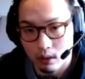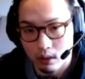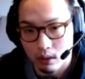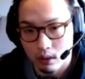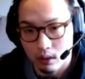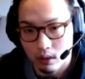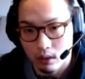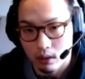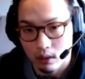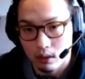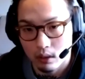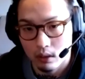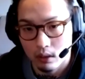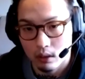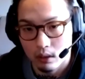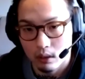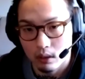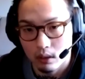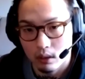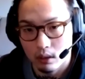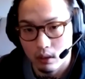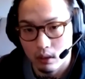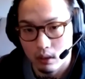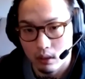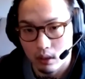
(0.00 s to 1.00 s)
Oh
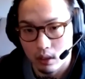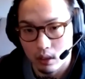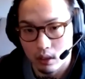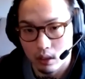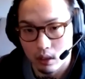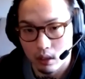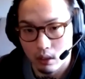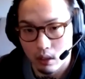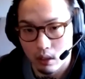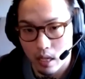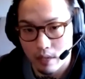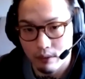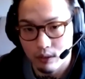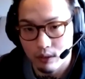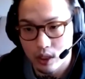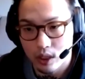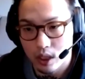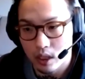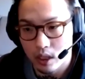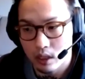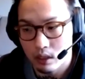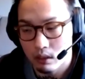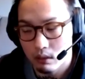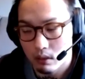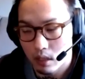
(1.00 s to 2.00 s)
no. You know, I've
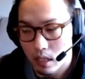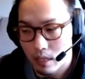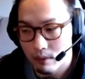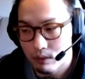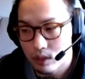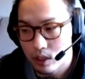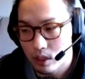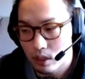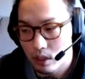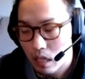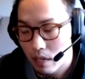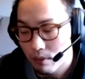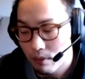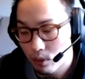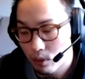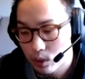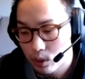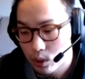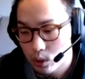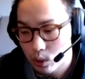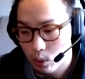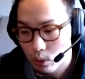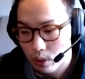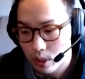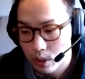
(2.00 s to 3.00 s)
seen I've seen I've heard
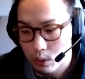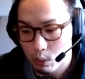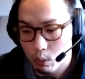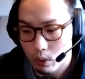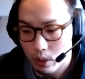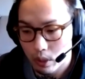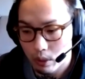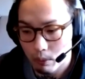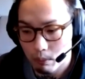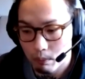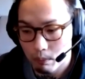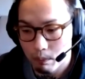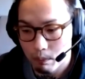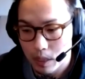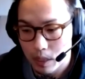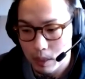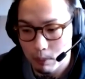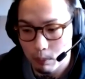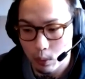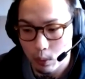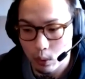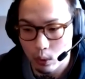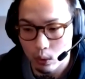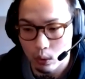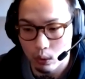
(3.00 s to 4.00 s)
stories where
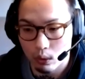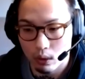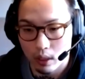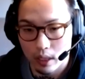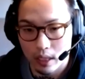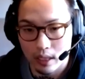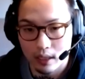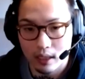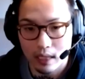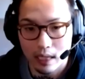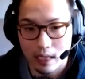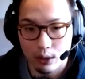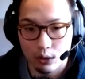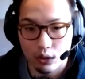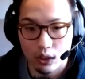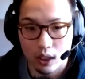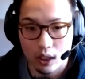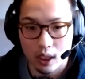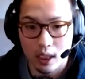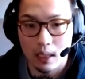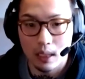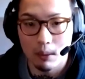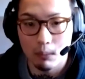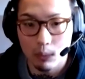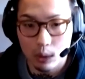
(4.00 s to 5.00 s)
people entire
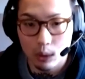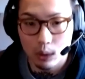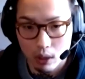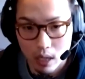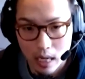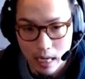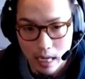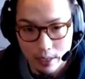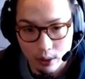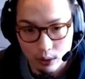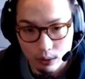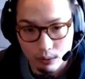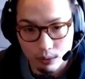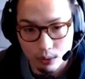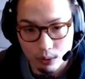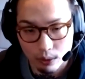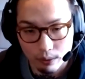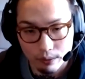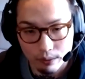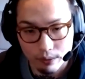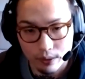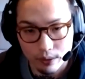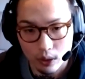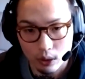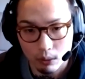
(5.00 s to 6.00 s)
teams are hired for a
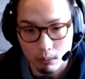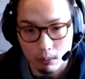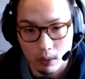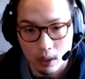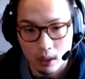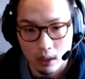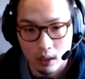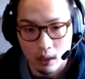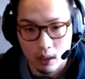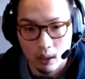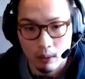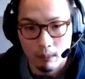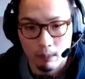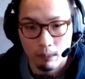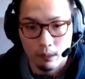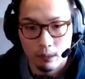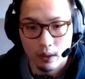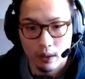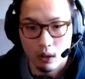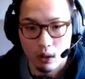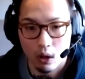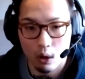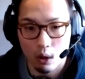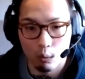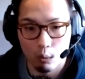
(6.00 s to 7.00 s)
film, all